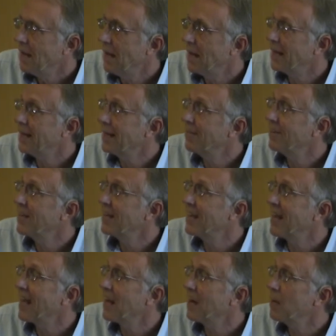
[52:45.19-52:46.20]
I can never
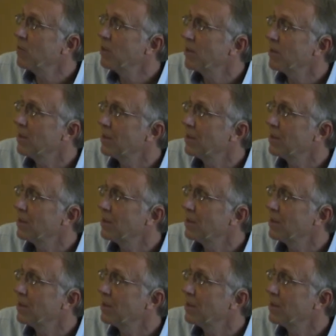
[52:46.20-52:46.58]
get angry with